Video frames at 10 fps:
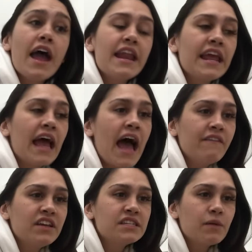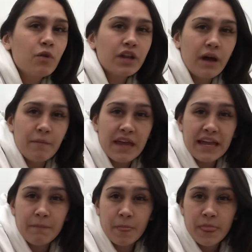and having someone come
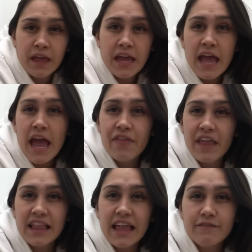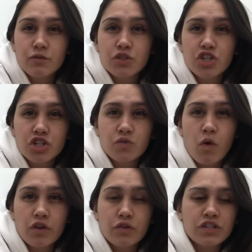in and they left with just
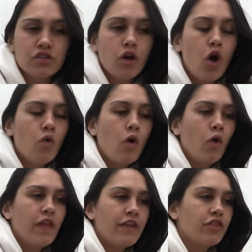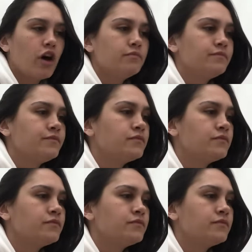1 crystal. Oh, hold that thought.